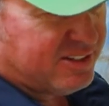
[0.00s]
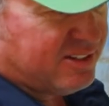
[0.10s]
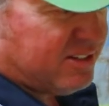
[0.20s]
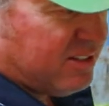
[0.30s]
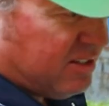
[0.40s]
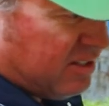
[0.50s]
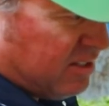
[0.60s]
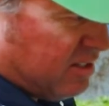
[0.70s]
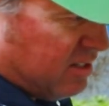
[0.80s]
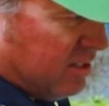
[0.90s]
We've got a
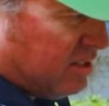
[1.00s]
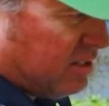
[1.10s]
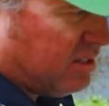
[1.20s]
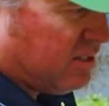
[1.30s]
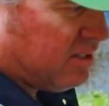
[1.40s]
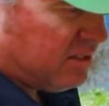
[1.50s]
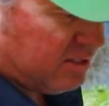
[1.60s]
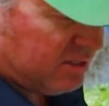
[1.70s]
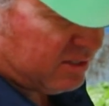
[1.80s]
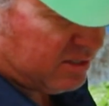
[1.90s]
limited supply of water,
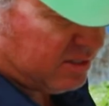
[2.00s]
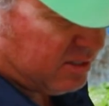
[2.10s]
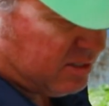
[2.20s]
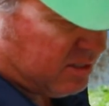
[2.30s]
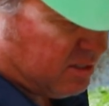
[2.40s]
so we're